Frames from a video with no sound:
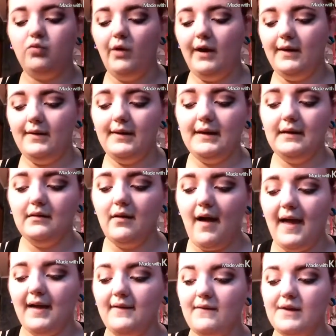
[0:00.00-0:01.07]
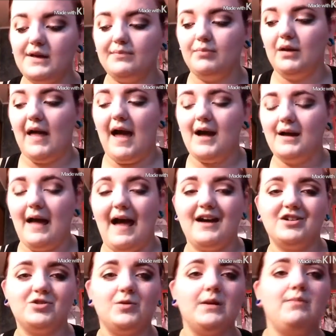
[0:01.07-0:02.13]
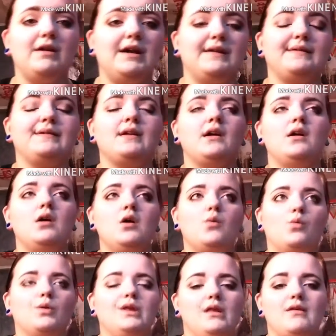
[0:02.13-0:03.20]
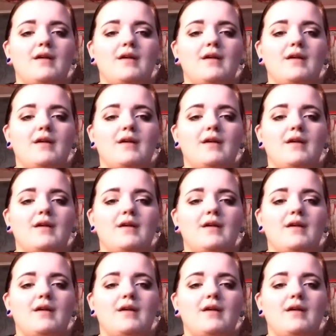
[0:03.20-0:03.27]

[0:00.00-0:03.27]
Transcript: really like this black actually because with a